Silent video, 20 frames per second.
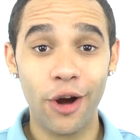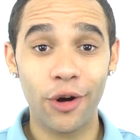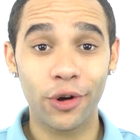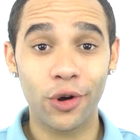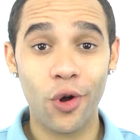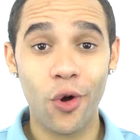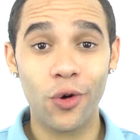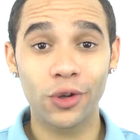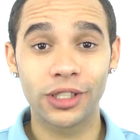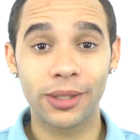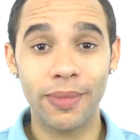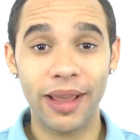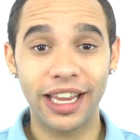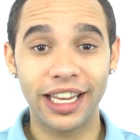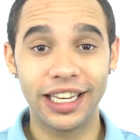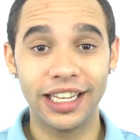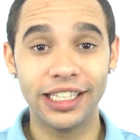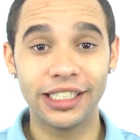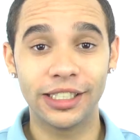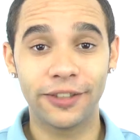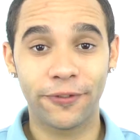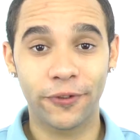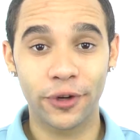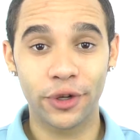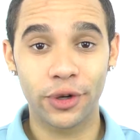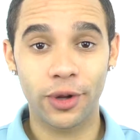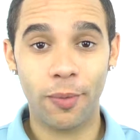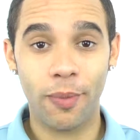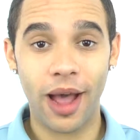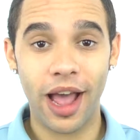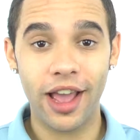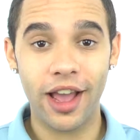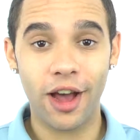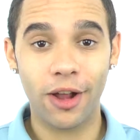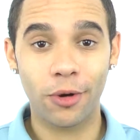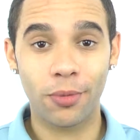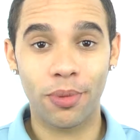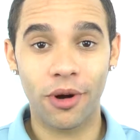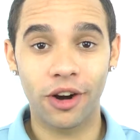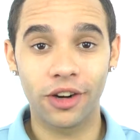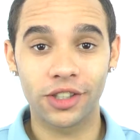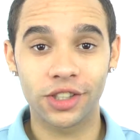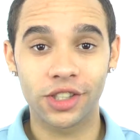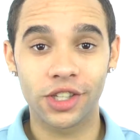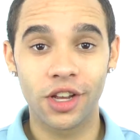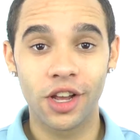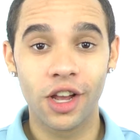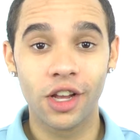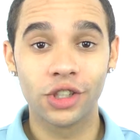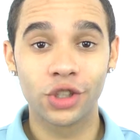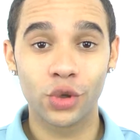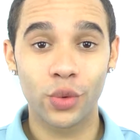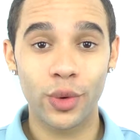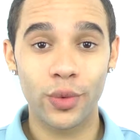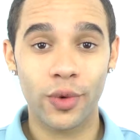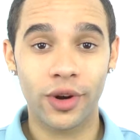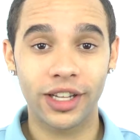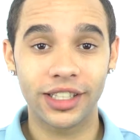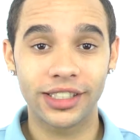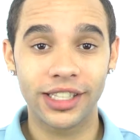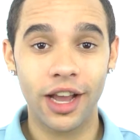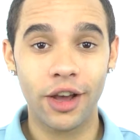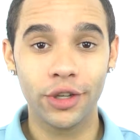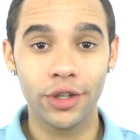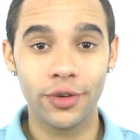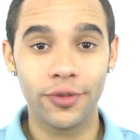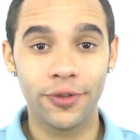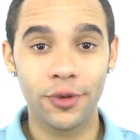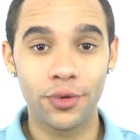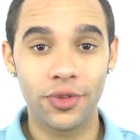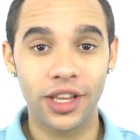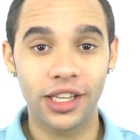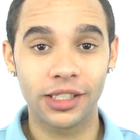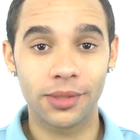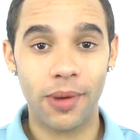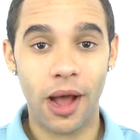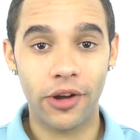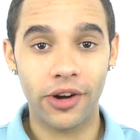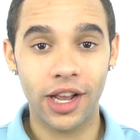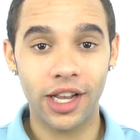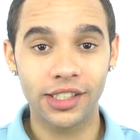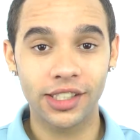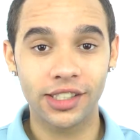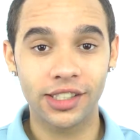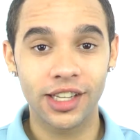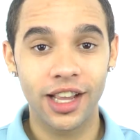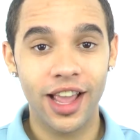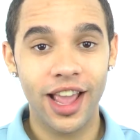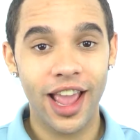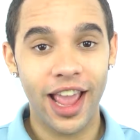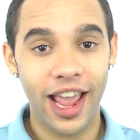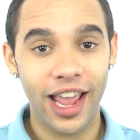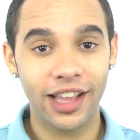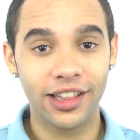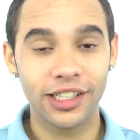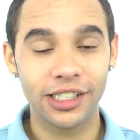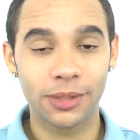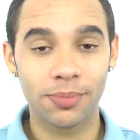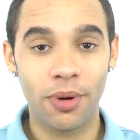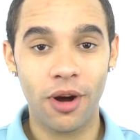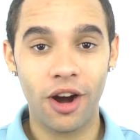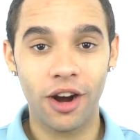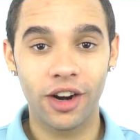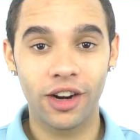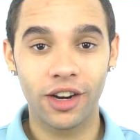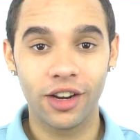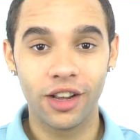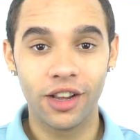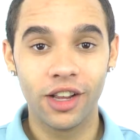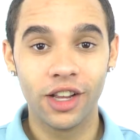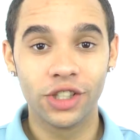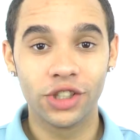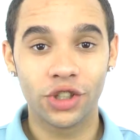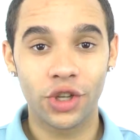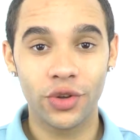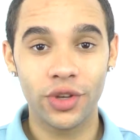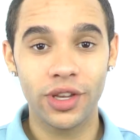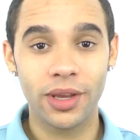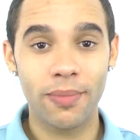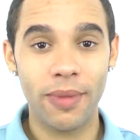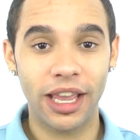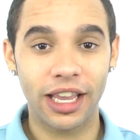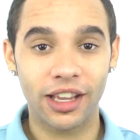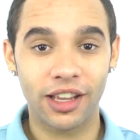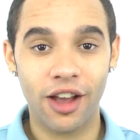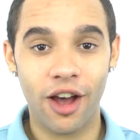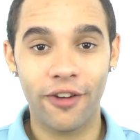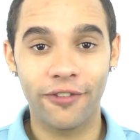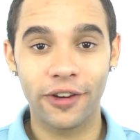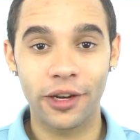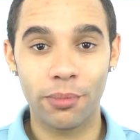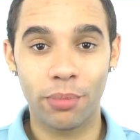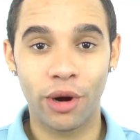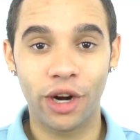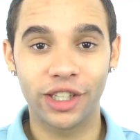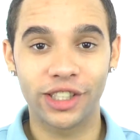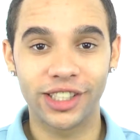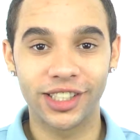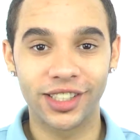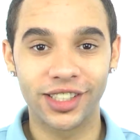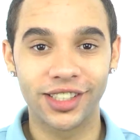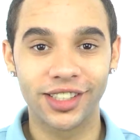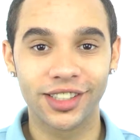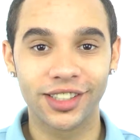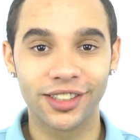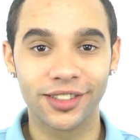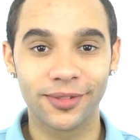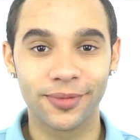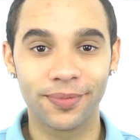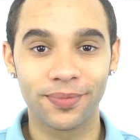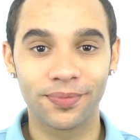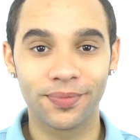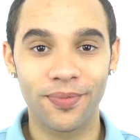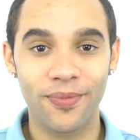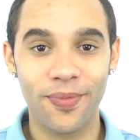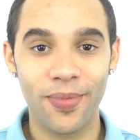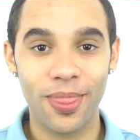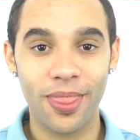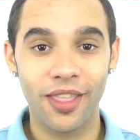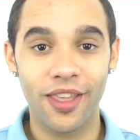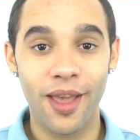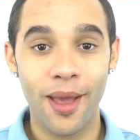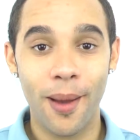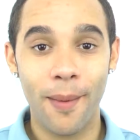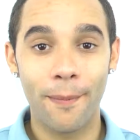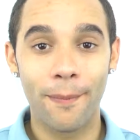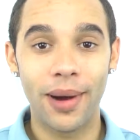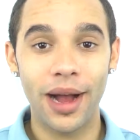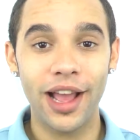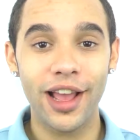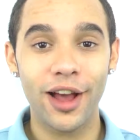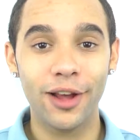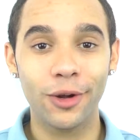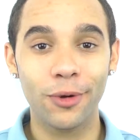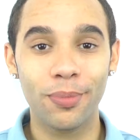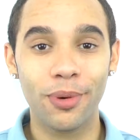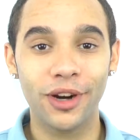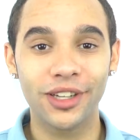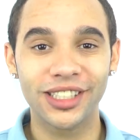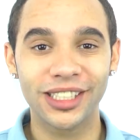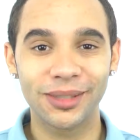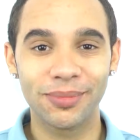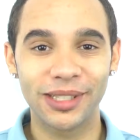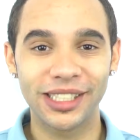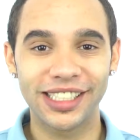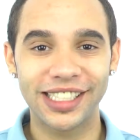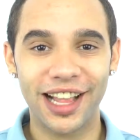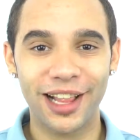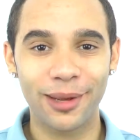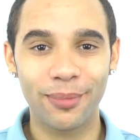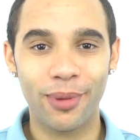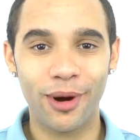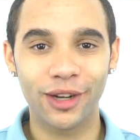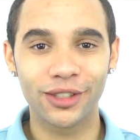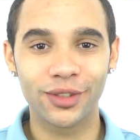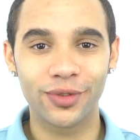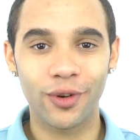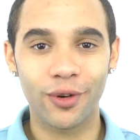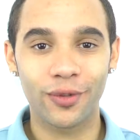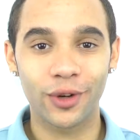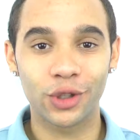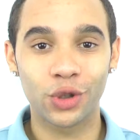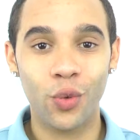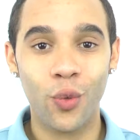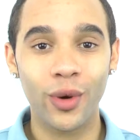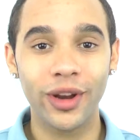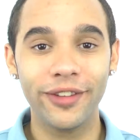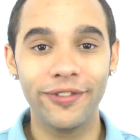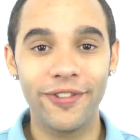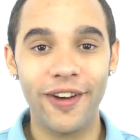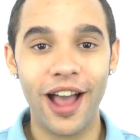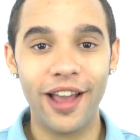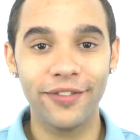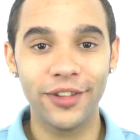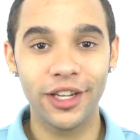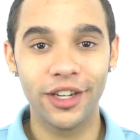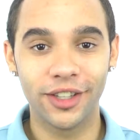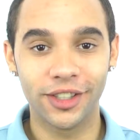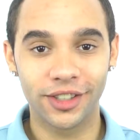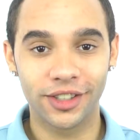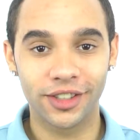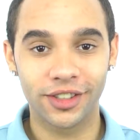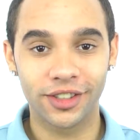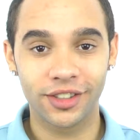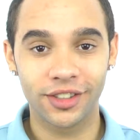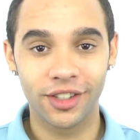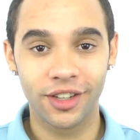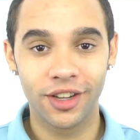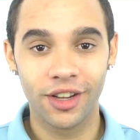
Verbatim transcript: our goal to make it easy for you to buy auto parts, so we want to tell you a few things about us and this part so you can make a confident purchase. Buy Auto Parts has been selling parts for over 25 years,